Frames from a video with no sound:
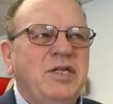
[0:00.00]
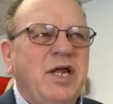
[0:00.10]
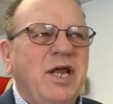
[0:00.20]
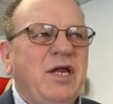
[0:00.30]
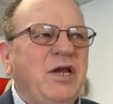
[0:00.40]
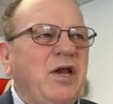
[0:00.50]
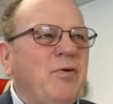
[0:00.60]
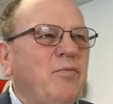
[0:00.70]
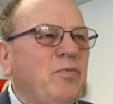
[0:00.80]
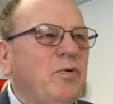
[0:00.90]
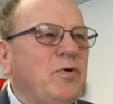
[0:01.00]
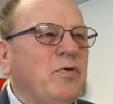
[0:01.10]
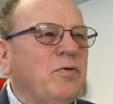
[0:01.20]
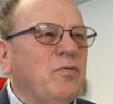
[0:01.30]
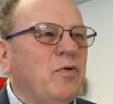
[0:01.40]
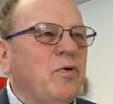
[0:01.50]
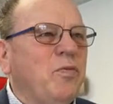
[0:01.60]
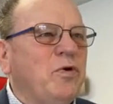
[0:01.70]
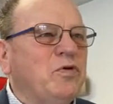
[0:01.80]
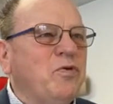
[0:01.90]
did and
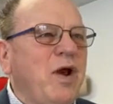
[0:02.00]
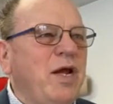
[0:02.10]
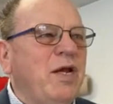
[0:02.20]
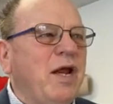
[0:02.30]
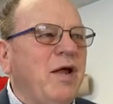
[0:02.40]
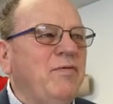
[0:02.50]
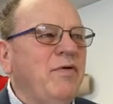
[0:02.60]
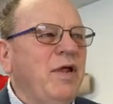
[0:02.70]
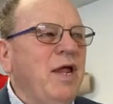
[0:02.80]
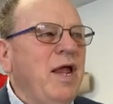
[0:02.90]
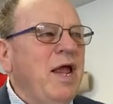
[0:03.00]
were persuaded of